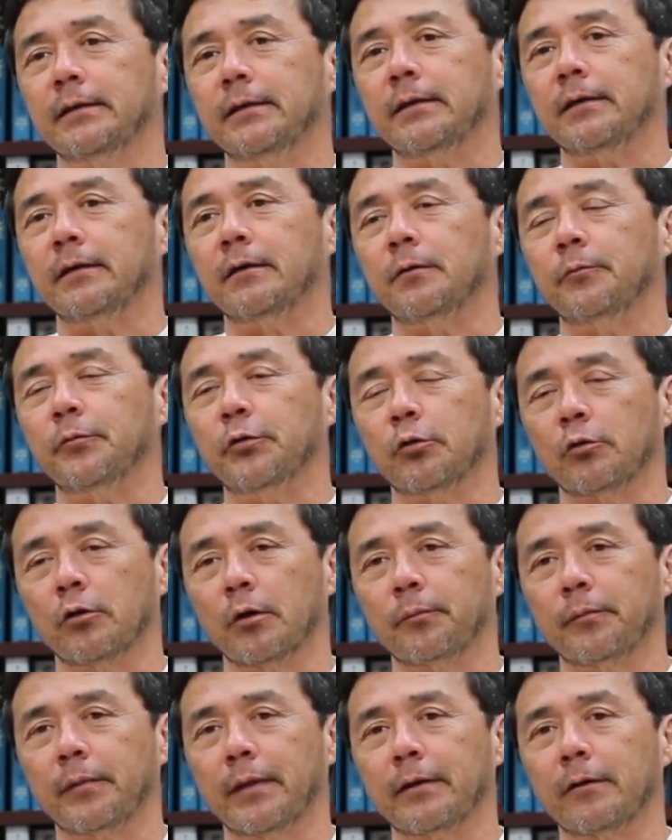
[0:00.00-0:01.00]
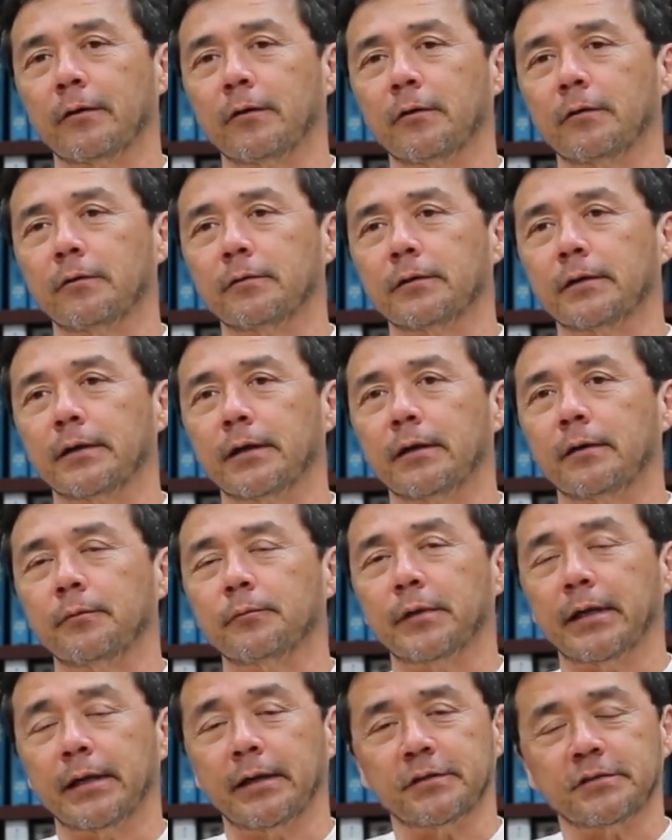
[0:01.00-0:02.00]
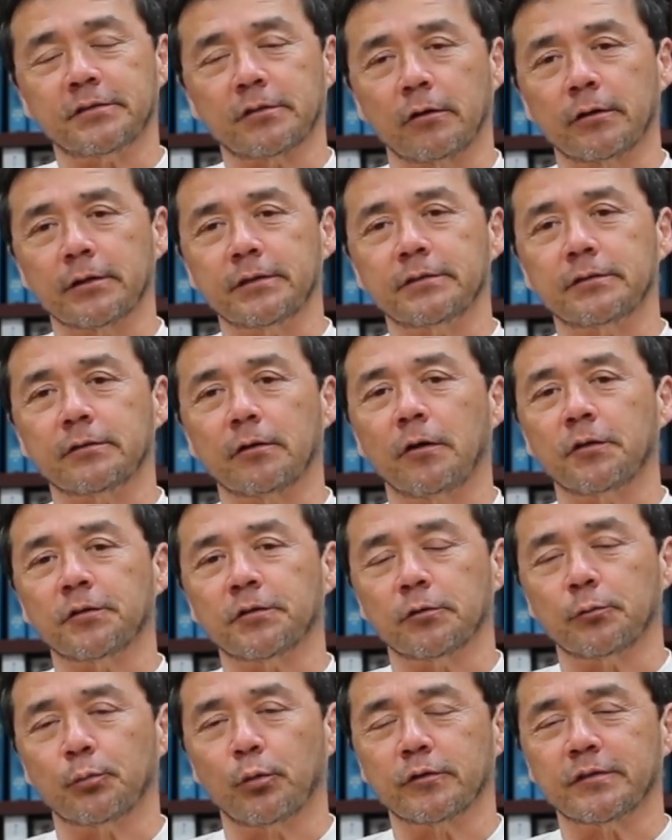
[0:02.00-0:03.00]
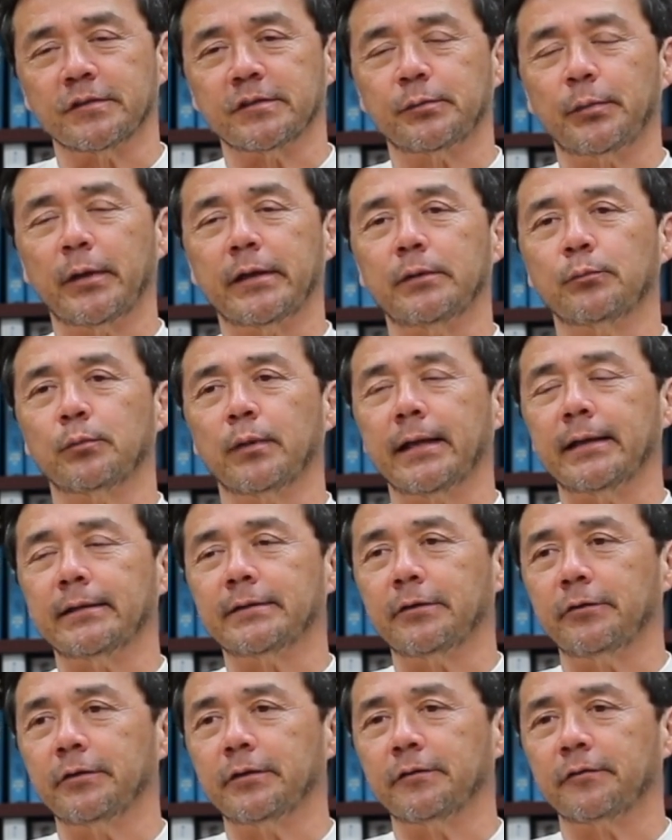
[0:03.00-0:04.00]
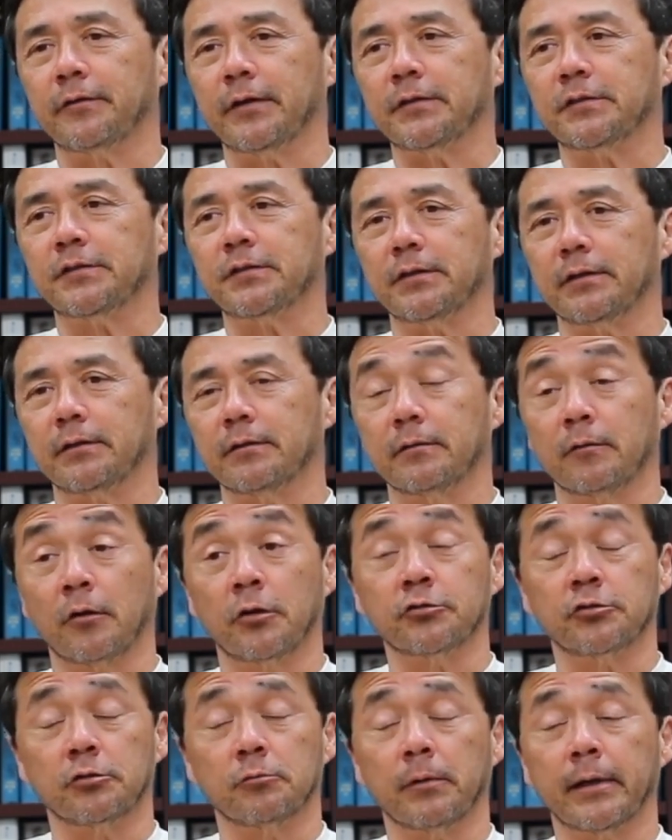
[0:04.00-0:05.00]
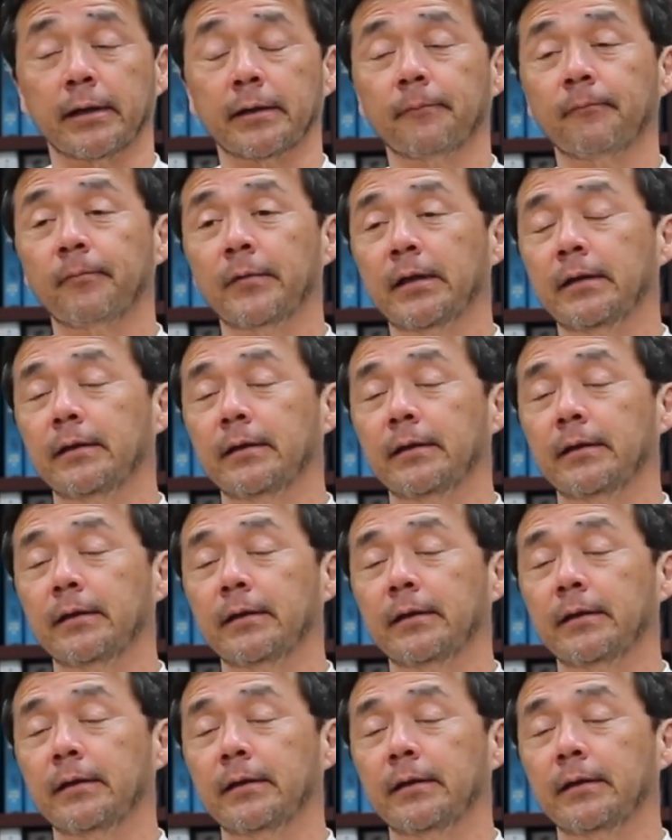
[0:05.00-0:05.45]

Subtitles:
Europe that are getting started to also participate in planetary defense in a larger way.